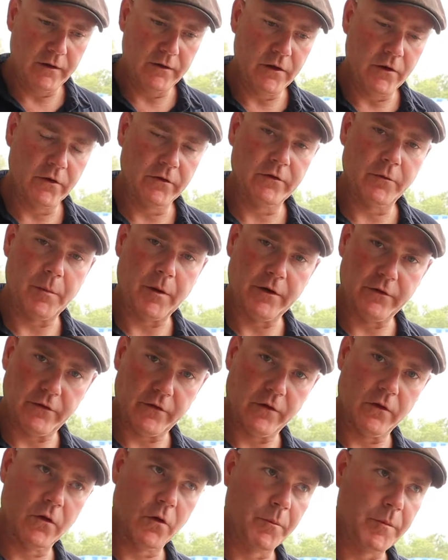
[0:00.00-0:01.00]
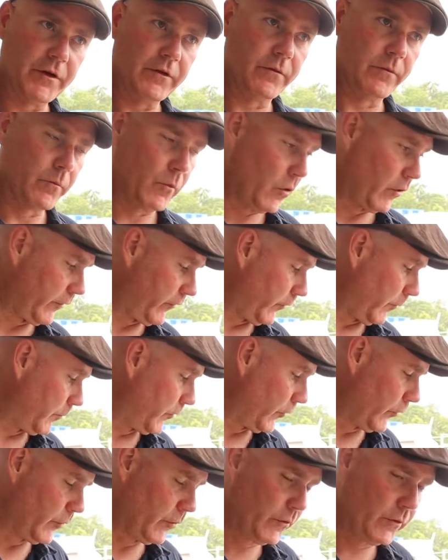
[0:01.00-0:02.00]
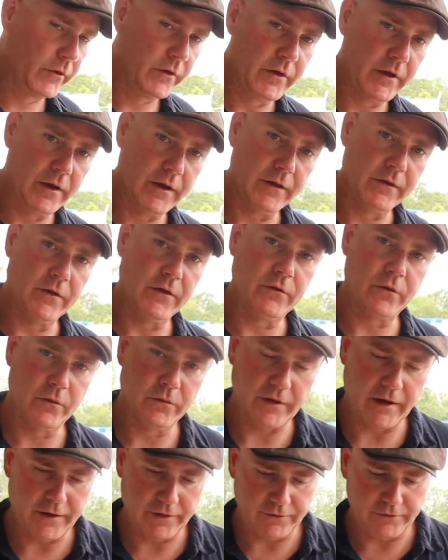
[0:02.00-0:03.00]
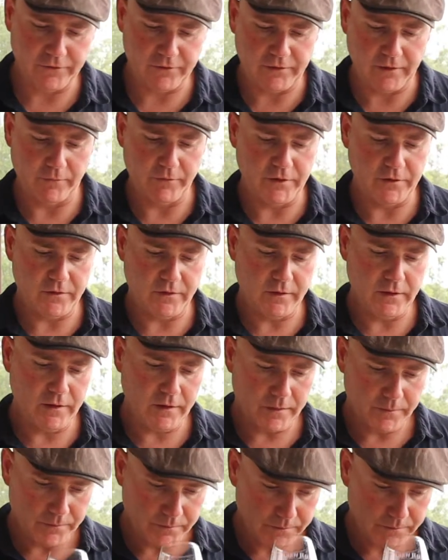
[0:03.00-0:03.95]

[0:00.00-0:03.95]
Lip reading: notes, but it's a little bit more subdued than the 2017.